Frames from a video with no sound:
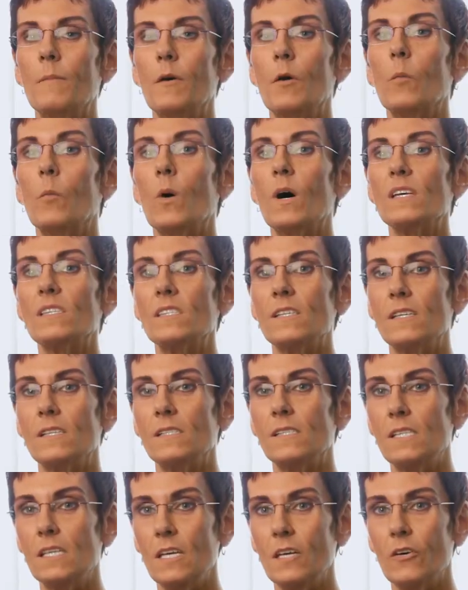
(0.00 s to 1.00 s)
It wasn't
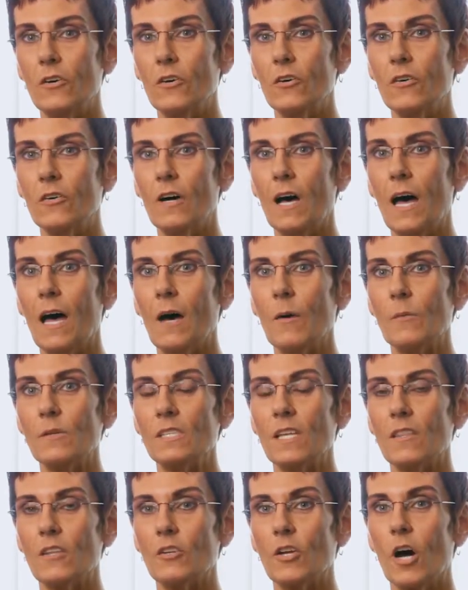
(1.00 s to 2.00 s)
until I
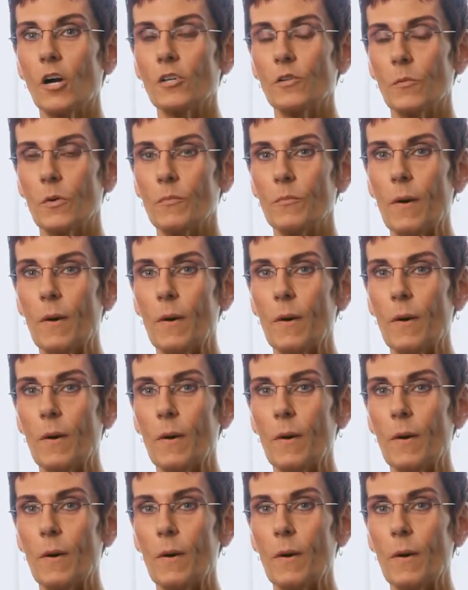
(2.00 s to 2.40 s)
was at the doctor with